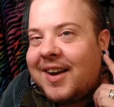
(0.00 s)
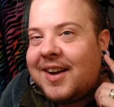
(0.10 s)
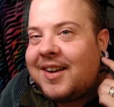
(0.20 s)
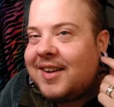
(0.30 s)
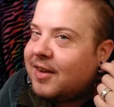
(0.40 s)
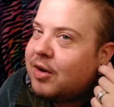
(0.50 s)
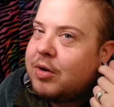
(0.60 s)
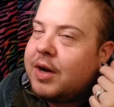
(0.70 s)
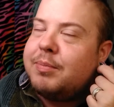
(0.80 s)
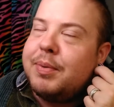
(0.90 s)

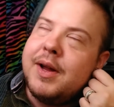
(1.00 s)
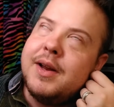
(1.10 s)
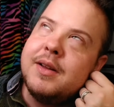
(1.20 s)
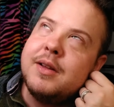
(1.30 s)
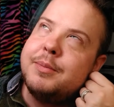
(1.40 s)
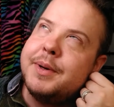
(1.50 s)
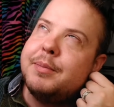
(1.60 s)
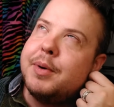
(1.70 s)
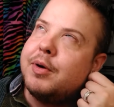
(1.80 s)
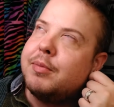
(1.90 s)
I played a little
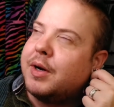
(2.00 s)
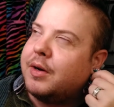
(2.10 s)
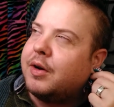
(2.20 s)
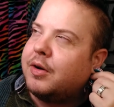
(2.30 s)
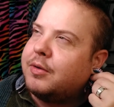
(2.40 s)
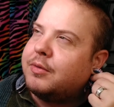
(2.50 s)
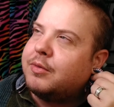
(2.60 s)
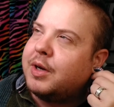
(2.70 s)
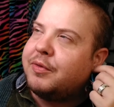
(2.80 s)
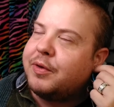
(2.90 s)
bit of Pokemon Go
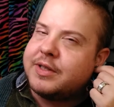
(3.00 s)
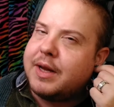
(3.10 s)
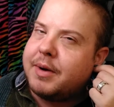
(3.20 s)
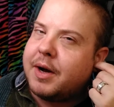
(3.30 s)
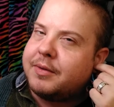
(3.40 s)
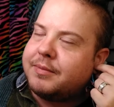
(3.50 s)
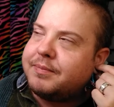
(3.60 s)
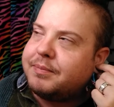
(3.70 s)
when it first came out,